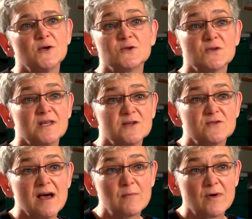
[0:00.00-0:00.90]
So they do
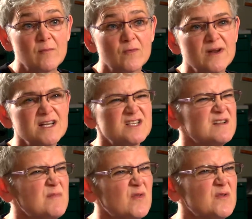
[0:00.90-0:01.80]
that
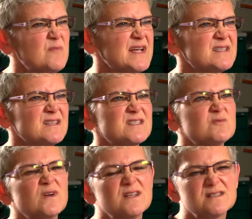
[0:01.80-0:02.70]
preparation about the basics.
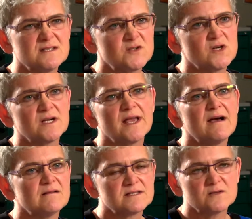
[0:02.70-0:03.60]
What is the drug?
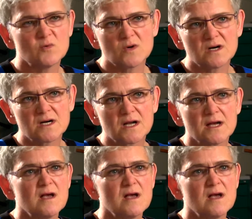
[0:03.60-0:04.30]
How does it work?